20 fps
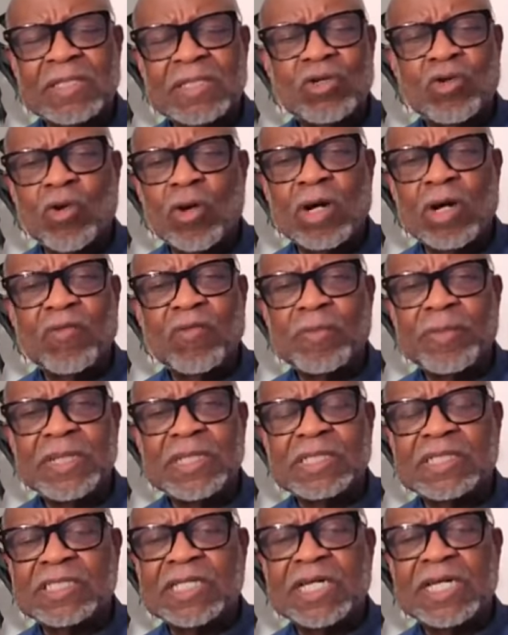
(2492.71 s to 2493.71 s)
And in order for me
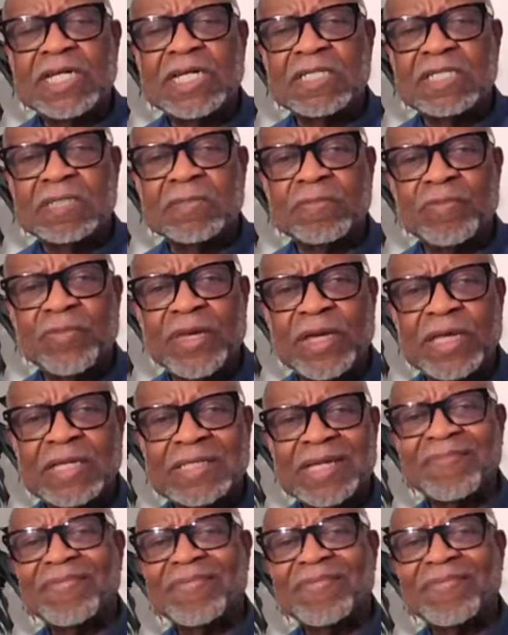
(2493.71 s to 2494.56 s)
to change some things,